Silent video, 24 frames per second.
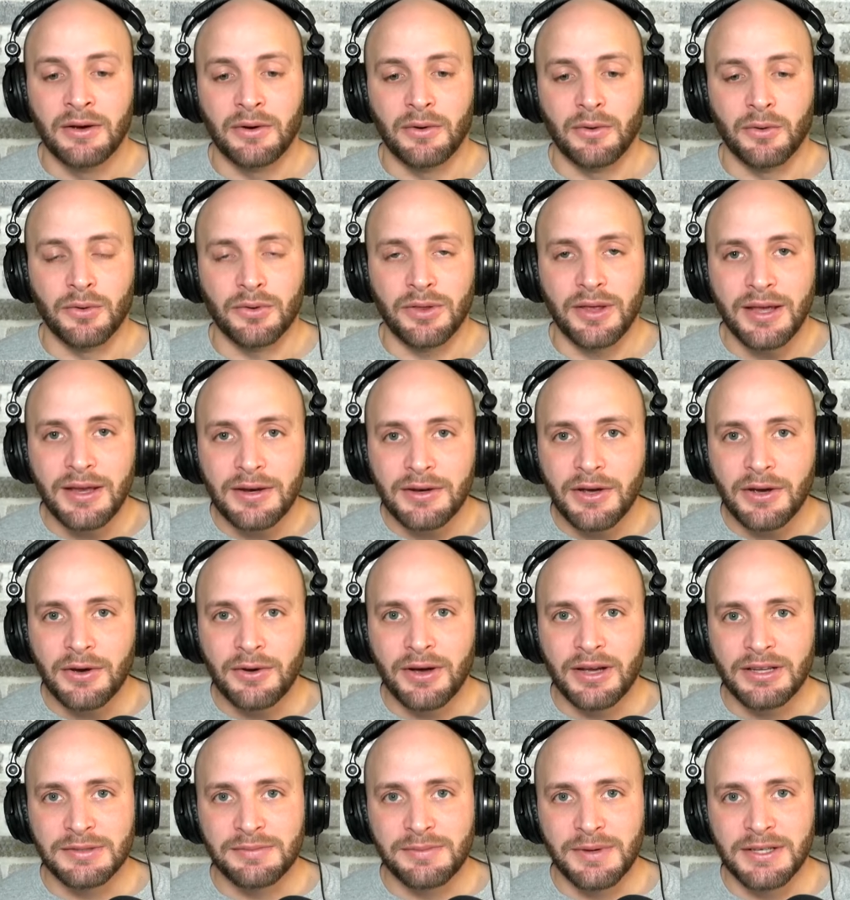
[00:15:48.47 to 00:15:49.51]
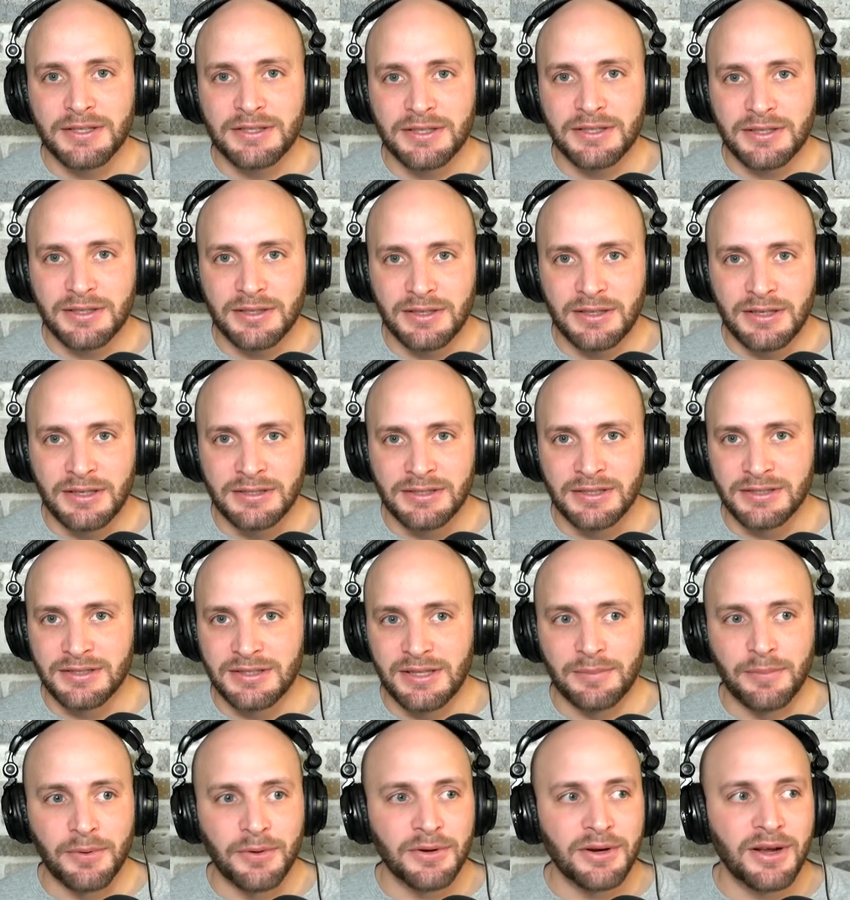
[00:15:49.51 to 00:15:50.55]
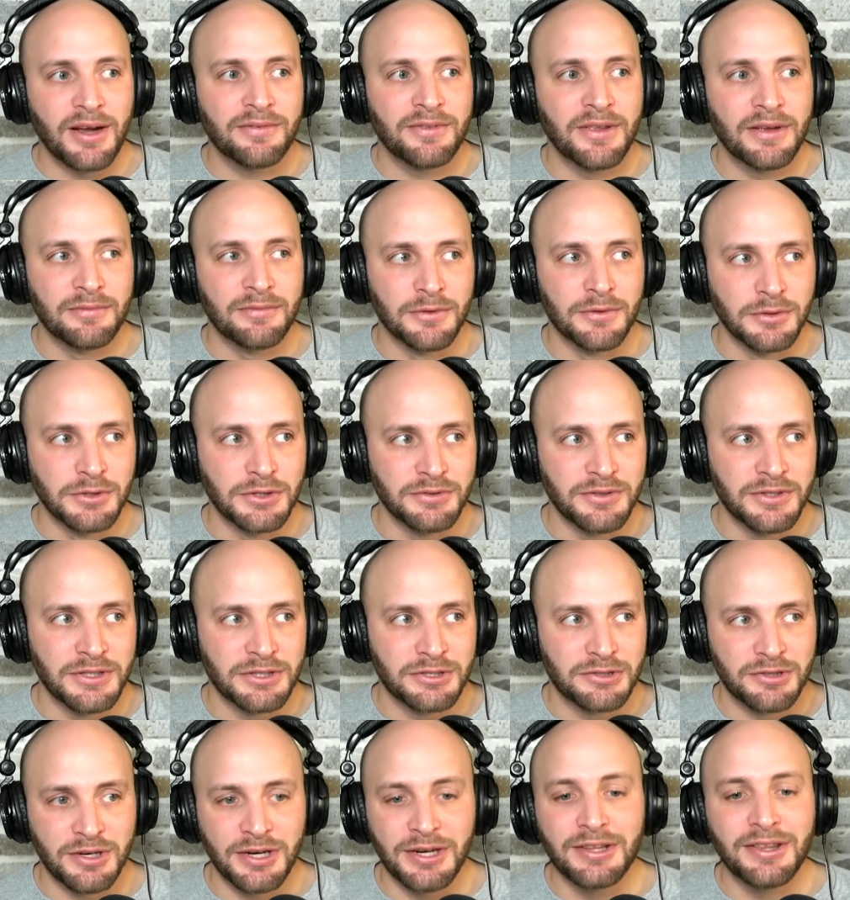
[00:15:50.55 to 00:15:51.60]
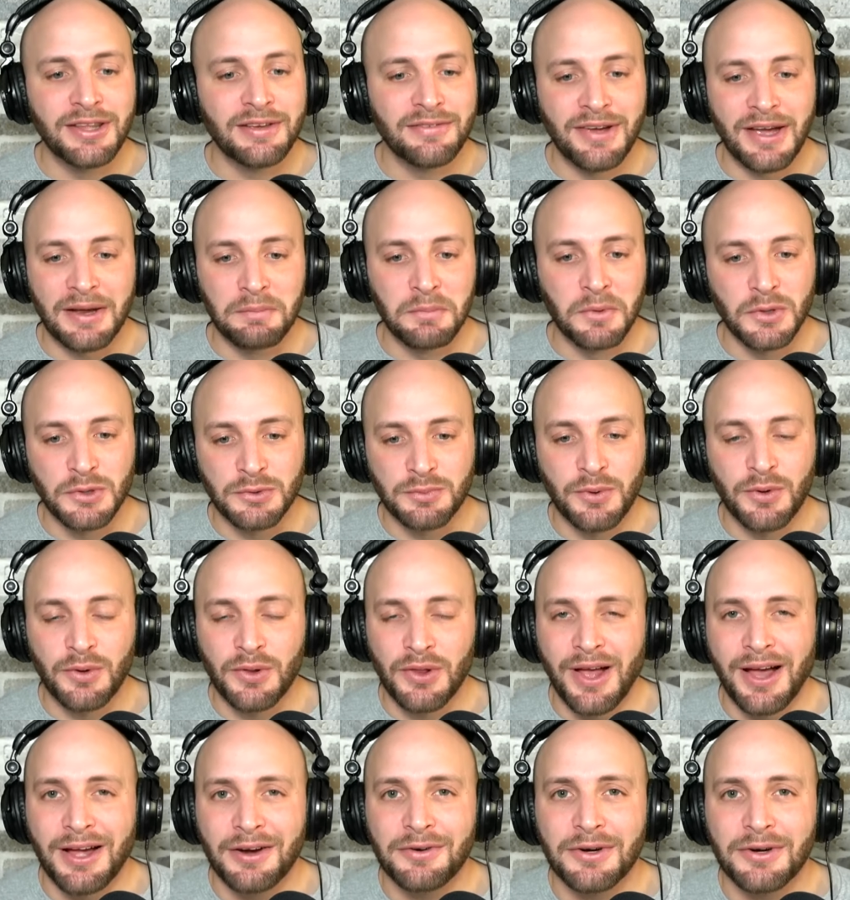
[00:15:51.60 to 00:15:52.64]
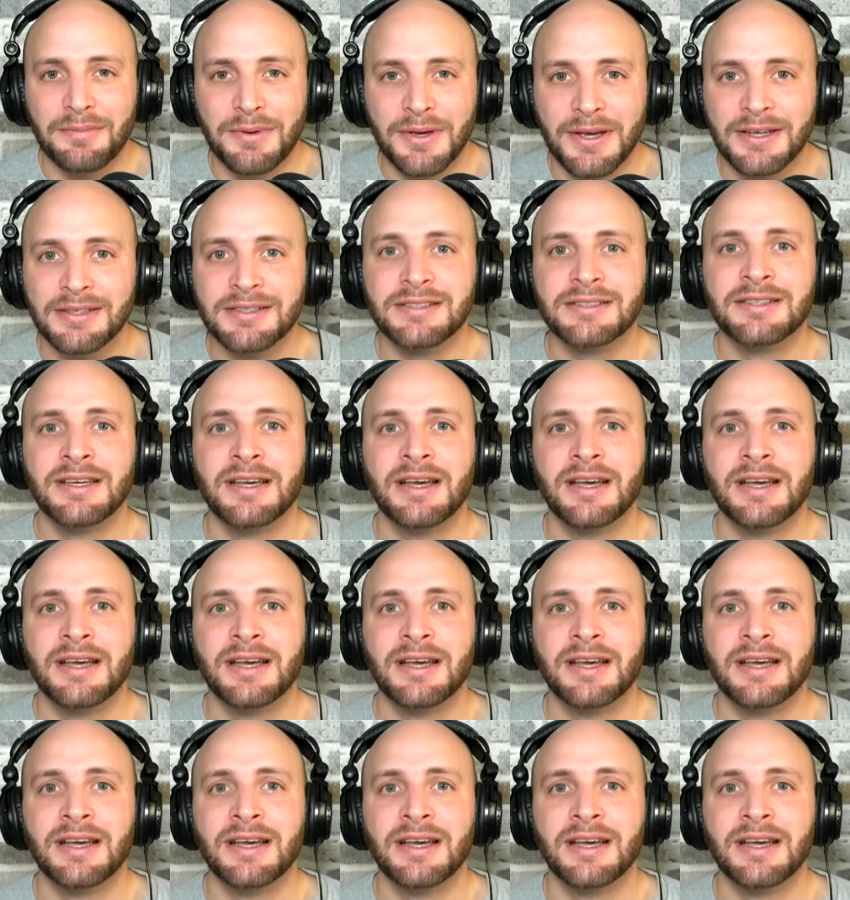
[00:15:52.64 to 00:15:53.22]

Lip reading: Orlando has basically, since they pulled off that Vucevic trade, they've had multiple lottery picks,